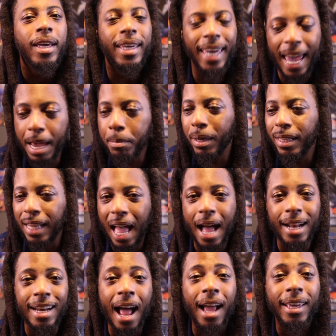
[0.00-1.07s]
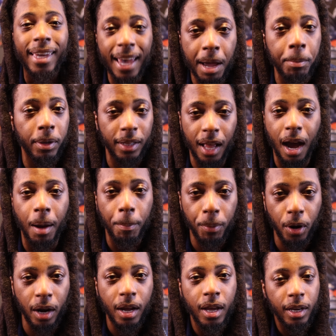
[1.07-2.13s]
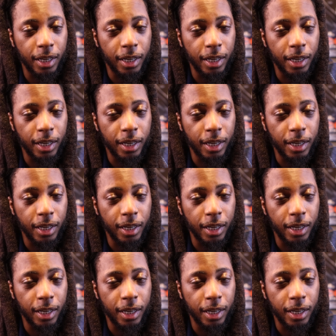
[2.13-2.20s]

Came a lot, not Camelot, bro.